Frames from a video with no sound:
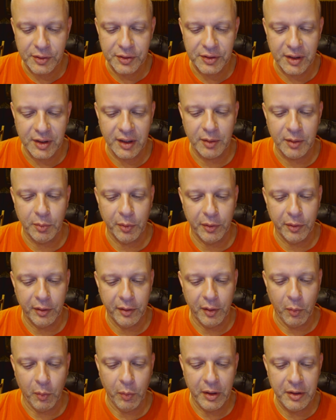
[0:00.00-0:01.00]
scene where
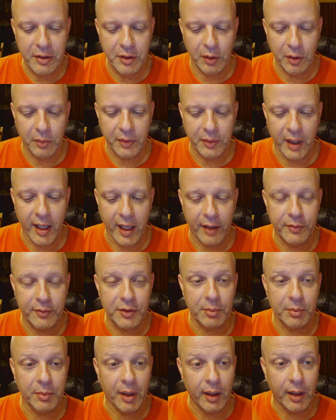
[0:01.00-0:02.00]
they're in the window and they
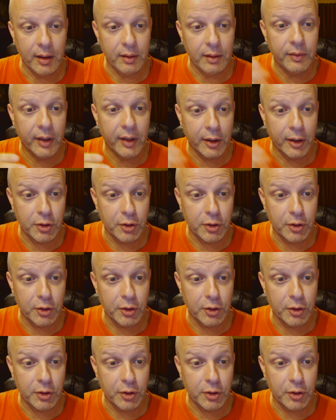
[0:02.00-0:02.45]
have some kind of